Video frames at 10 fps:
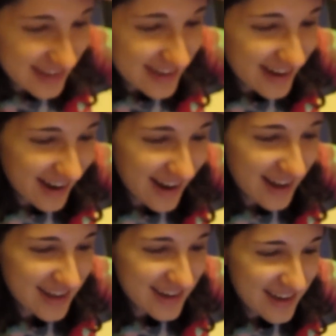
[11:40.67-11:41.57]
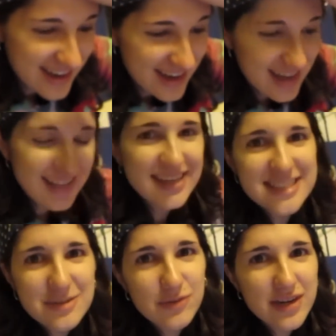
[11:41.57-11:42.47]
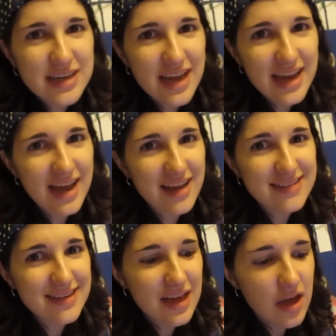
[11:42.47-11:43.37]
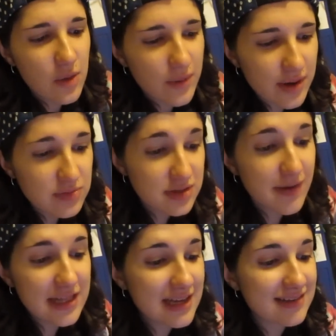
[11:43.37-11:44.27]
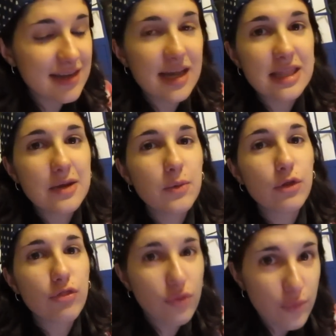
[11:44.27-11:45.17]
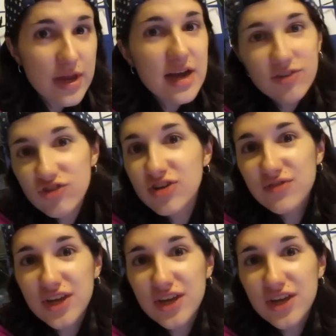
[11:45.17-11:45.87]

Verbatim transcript: my god. That's in one day, guys. When I went to bed last night, there were three hundred